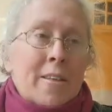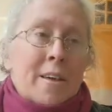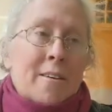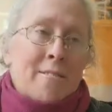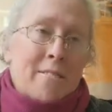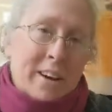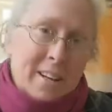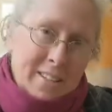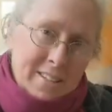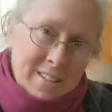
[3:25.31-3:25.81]
They
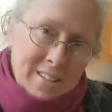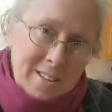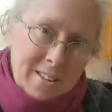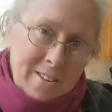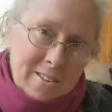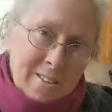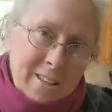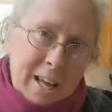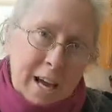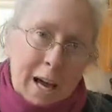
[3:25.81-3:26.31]
invite us to
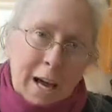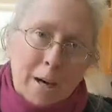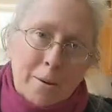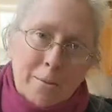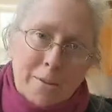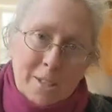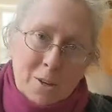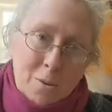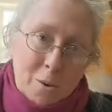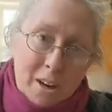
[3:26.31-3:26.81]
their
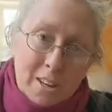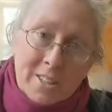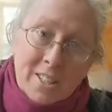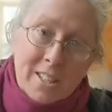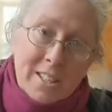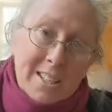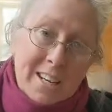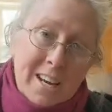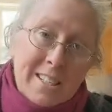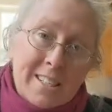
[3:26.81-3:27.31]
labs to
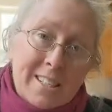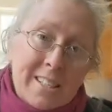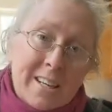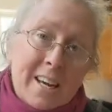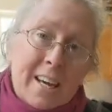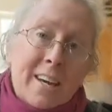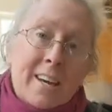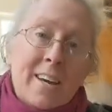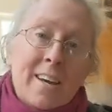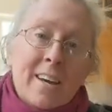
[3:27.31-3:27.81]
watch the
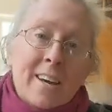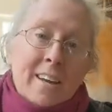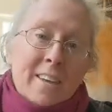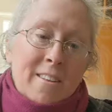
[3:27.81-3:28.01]
testing.